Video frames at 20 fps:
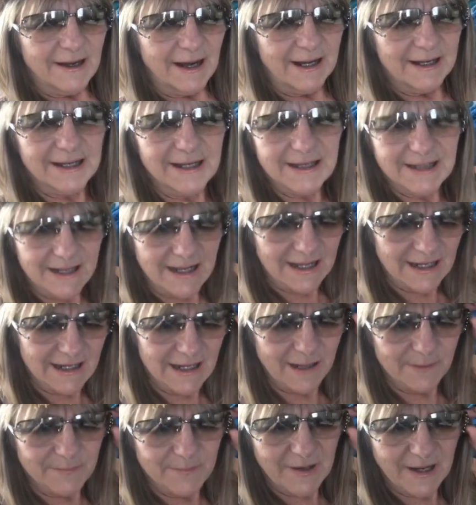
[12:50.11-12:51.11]
I need to get an
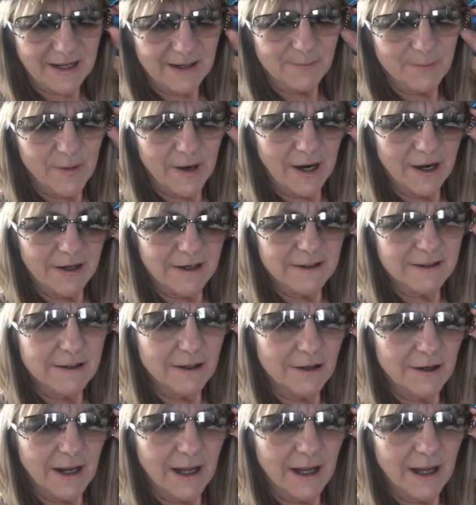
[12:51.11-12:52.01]
updated pair because they're